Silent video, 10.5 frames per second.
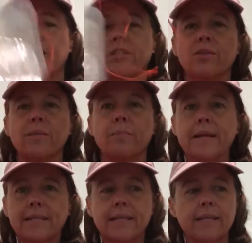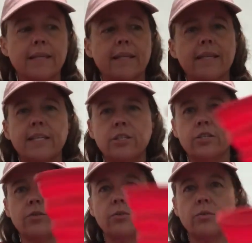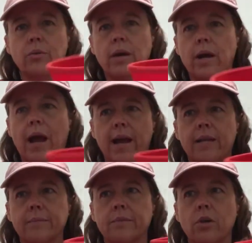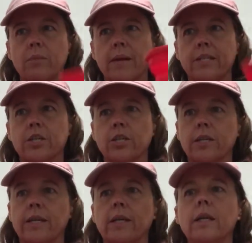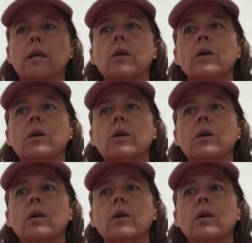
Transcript: And so basically these two items are my dirty